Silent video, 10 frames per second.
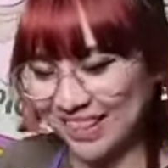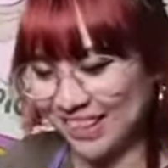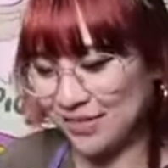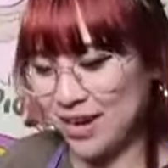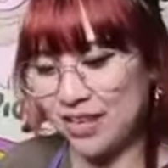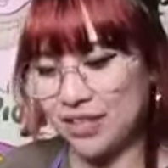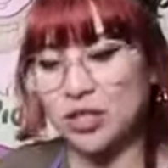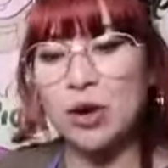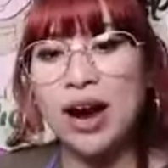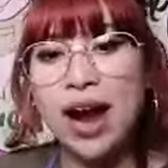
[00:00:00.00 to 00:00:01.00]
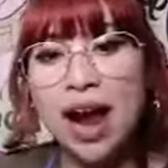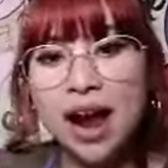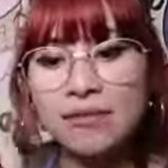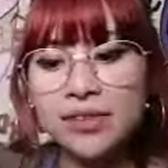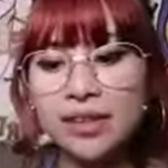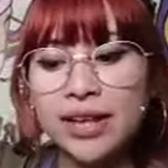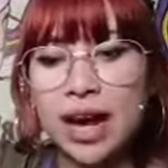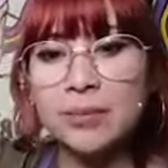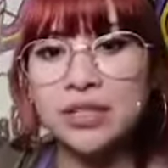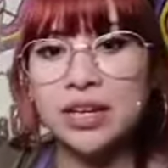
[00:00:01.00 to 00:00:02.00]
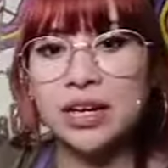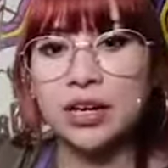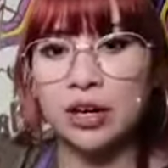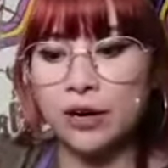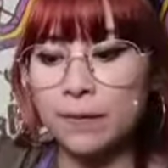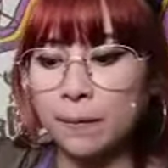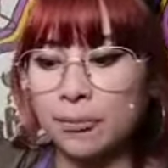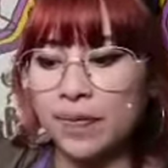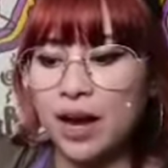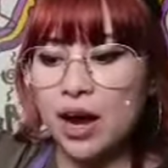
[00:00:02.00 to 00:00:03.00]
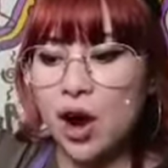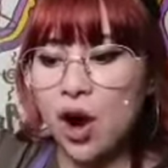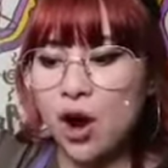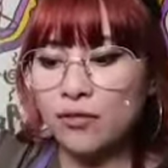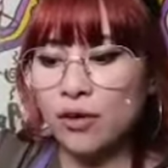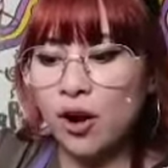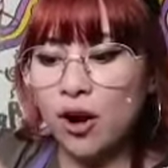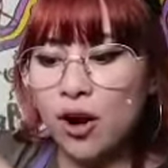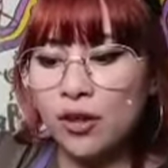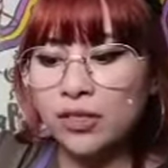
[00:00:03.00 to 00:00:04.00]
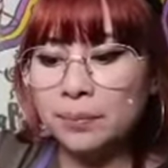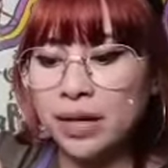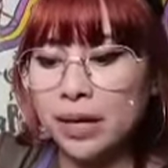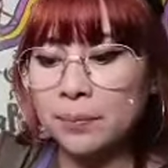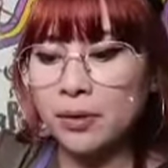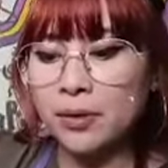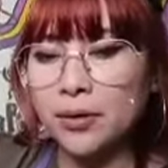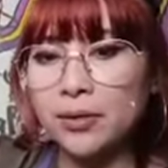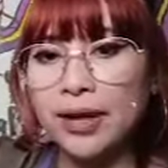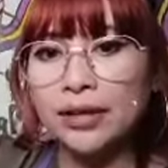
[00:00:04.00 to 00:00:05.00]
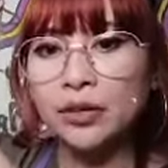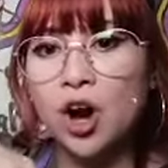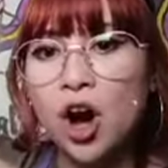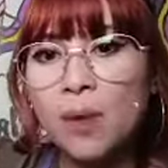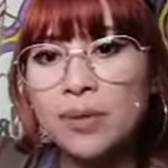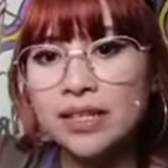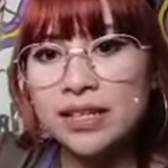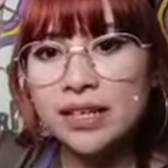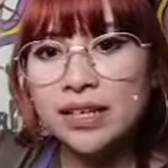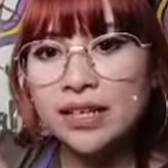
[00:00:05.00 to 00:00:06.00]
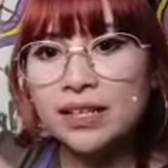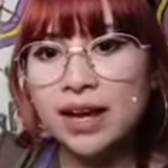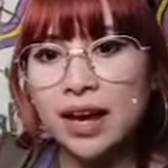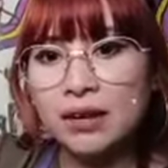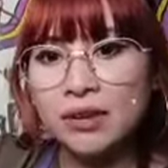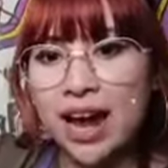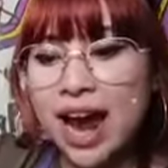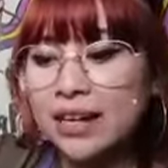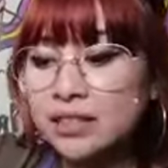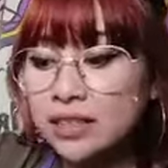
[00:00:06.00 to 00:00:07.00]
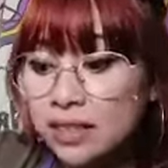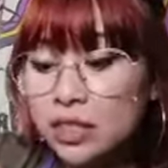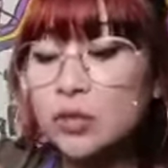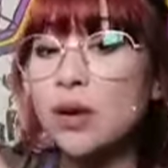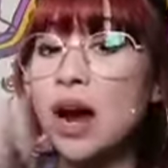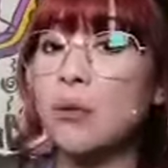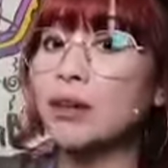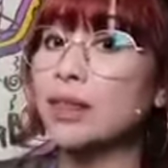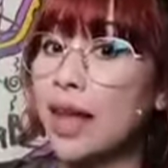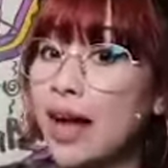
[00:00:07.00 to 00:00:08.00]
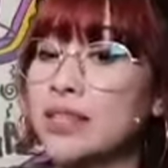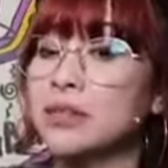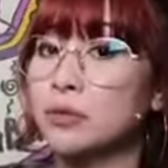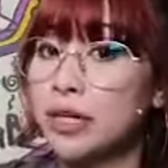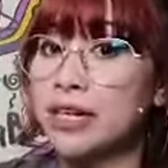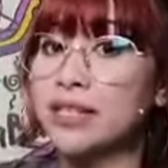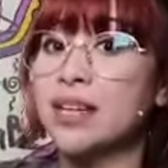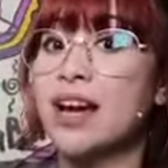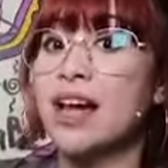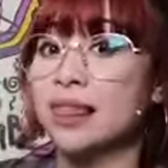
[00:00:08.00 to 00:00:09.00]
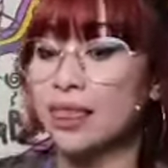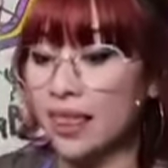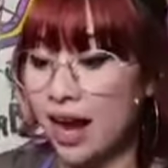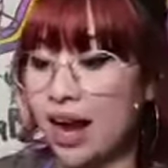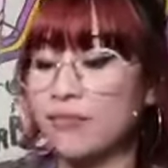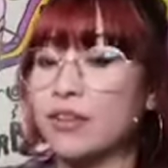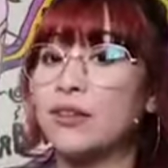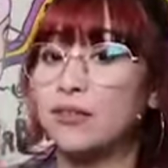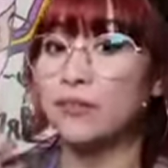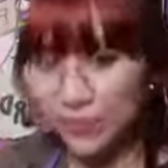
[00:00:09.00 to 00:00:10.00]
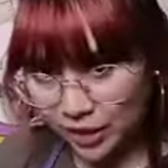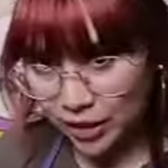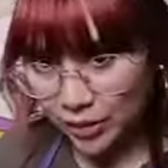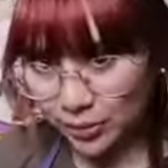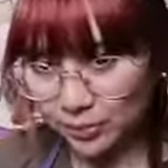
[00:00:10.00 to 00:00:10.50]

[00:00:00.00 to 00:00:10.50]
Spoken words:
Right, so I have the names here of all the people that commented and reacted to our last week's live video.